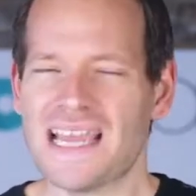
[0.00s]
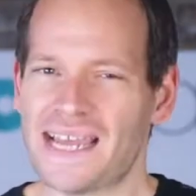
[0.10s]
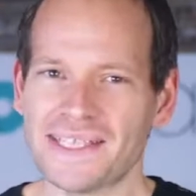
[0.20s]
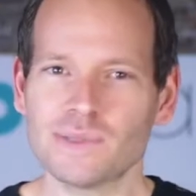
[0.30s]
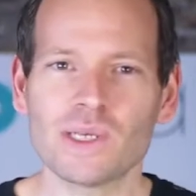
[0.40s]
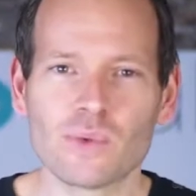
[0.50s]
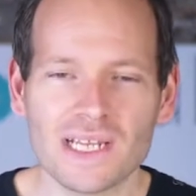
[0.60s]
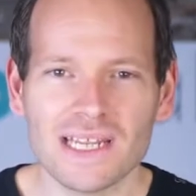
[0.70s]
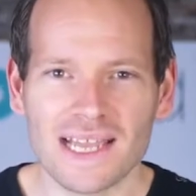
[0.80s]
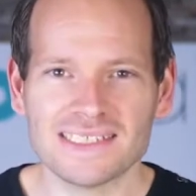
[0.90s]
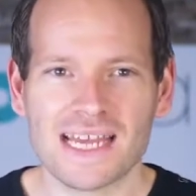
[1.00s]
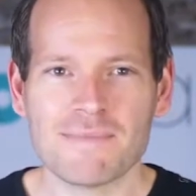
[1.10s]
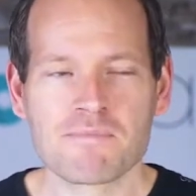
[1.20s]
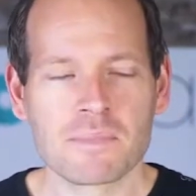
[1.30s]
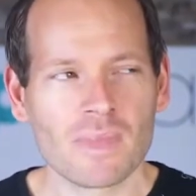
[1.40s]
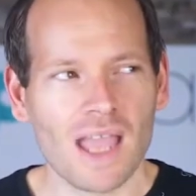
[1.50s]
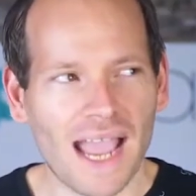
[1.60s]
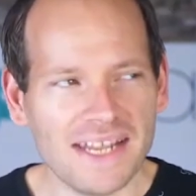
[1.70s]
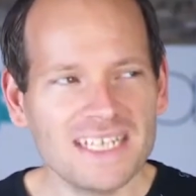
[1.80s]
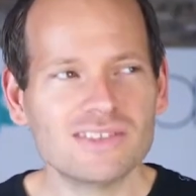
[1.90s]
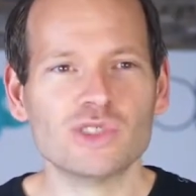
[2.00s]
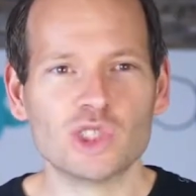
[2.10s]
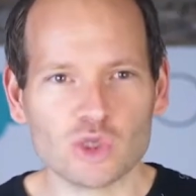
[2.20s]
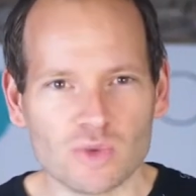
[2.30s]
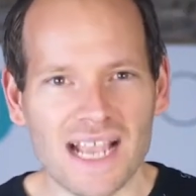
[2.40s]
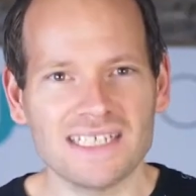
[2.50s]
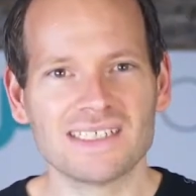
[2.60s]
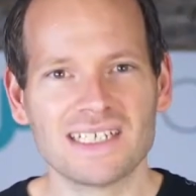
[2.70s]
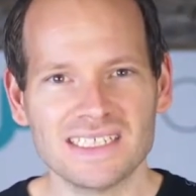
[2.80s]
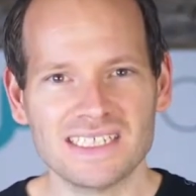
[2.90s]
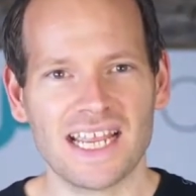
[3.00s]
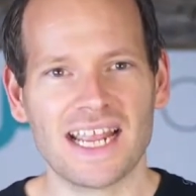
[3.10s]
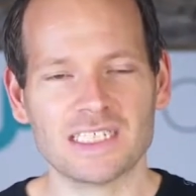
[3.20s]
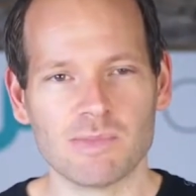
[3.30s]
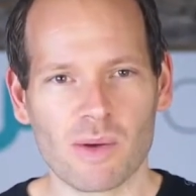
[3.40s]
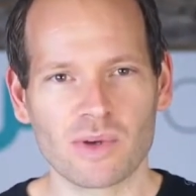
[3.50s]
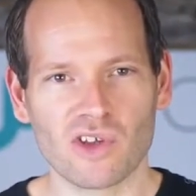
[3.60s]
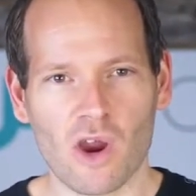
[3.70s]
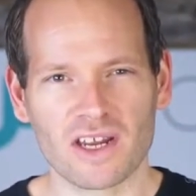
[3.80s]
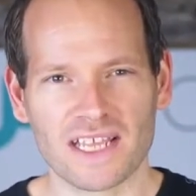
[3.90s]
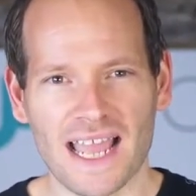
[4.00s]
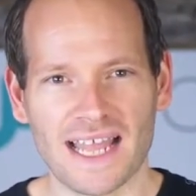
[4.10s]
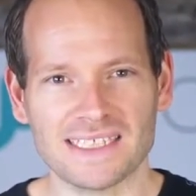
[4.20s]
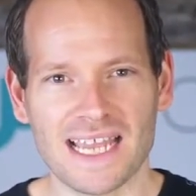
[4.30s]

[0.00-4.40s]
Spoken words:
And that's when I realized that I needed to drastically change my retargeting ads.